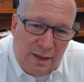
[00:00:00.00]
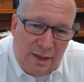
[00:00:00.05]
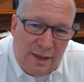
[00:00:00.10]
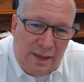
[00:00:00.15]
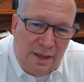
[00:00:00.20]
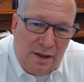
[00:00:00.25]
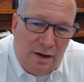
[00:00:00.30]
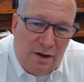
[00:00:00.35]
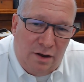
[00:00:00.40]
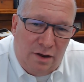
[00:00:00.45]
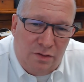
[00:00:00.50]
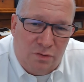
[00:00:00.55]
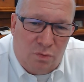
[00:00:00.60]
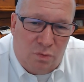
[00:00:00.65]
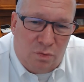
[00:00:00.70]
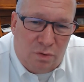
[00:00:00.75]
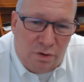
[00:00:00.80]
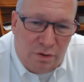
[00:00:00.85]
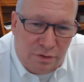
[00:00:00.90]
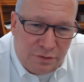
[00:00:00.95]
In other
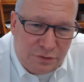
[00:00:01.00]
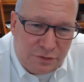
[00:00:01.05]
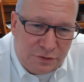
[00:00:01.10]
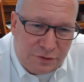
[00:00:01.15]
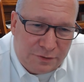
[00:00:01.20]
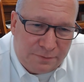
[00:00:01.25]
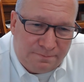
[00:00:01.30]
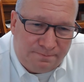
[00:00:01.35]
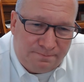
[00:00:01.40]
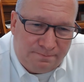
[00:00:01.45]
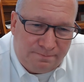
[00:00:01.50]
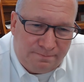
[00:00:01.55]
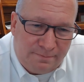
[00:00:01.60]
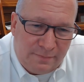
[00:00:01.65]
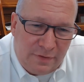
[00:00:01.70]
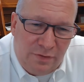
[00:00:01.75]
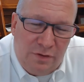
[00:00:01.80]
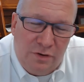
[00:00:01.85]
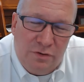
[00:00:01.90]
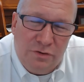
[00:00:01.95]
words,
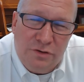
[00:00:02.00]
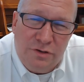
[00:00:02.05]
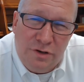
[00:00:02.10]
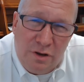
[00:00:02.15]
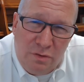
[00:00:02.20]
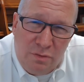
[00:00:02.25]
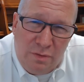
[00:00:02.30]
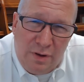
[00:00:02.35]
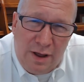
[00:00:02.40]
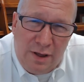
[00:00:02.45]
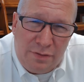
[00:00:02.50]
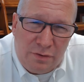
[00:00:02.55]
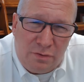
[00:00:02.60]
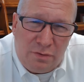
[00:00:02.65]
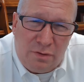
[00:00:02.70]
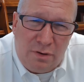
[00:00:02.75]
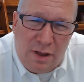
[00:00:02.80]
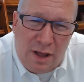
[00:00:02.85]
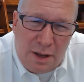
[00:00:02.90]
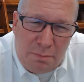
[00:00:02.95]
there's no
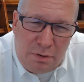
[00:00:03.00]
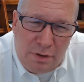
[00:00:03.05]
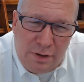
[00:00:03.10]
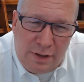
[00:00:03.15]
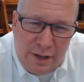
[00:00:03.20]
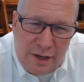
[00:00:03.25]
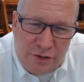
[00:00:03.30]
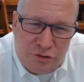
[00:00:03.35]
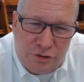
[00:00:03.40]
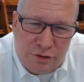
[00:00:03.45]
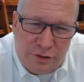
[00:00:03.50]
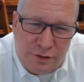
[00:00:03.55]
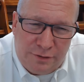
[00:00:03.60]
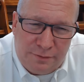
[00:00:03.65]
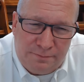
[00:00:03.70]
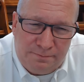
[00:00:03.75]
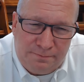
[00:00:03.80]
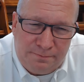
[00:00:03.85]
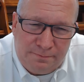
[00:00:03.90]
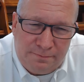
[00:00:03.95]
ethical obligation
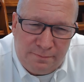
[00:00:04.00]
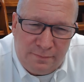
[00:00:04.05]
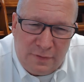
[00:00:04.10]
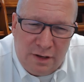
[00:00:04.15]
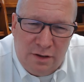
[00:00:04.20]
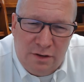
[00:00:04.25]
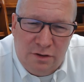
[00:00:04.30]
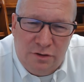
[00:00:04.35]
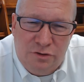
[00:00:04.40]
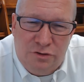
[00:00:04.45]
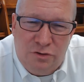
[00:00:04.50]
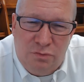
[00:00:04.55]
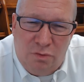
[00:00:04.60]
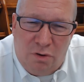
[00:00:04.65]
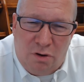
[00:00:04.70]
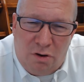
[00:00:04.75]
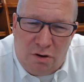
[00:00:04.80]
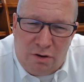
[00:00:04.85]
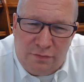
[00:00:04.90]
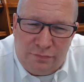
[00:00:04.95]
to
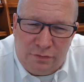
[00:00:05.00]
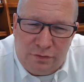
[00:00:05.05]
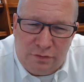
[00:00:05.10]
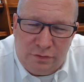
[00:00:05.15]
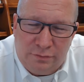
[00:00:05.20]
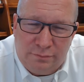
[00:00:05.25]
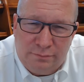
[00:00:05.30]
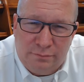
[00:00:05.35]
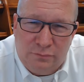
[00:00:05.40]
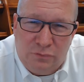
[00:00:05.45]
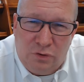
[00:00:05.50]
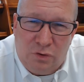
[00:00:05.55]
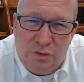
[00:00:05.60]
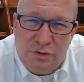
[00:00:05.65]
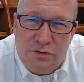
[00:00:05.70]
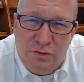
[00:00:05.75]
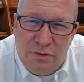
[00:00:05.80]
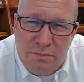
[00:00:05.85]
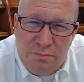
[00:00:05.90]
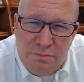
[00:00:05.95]
offer or
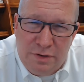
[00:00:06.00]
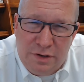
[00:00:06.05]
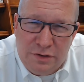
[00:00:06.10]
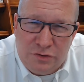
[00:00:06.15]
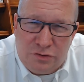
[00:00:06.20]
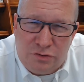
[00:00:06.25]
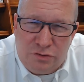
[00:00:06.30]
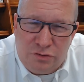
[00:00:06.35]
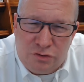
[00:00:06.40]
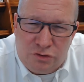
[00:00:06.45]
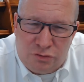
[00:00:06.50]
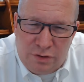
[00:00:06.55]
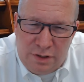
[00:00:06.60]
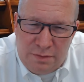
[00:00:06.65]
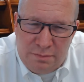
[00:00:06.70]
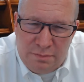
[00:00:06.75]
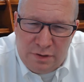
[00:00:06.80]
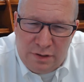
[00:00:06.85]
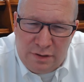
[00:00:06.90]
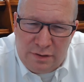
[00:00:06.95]
to administer
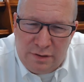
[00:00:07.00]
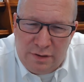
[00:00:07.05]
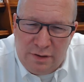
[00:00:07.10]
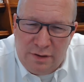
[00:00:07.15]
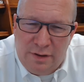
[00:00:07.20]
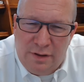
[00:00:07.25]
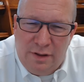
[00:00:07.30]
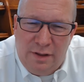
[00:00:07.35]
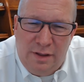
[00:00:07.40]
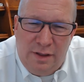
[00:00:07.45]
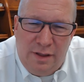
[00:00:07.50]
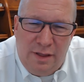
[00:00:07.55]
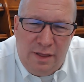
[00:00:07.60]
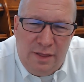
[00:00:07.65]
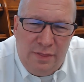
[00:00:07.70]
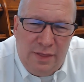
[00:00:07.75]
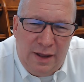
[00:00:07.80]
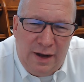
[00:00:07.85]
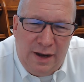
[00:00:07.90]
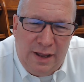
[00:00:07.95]
treatment
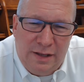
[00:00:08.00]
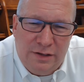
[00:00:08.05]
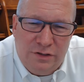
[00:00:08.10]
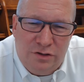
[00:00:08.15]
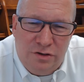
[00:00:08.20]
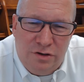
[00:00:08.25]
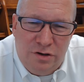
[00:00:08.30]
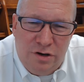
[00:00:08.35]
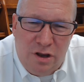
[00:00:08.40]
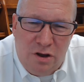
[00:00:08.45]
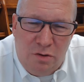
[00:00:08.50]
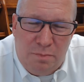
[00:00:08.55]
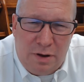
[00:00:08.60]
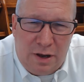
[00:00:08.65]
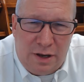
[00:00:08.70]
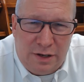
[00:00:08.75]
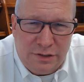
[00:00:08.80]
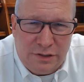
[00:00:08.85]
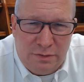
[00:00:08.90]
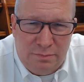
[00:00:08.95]
that has no
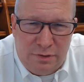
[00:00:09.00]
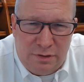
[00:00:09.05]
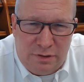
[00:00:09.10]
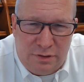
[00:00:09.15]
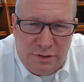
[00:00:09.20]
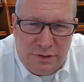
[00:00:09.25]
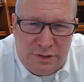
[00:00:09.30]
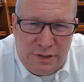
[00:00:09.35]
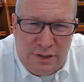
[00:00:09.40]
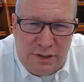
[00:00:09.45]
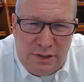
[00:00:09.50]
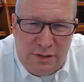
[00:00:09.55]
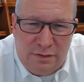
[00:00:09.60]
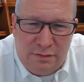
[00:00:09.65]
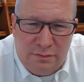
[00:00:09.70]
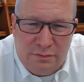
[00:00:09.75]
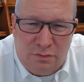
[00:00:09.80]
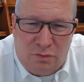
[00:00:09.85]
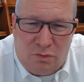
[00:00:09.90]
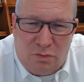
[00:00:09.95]
possibility
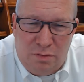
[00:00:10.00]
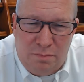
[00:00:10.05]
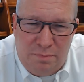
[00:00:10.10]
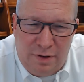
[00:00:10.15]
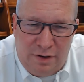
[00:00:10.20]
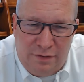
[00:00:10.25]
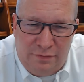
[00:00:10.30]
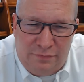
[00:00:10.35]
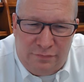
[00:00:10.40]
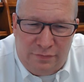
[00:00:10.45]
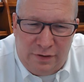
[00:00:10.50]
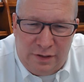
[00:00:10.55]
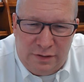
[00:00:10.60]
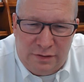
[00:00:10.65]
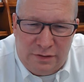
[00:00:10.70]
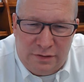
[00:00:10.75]
or benefit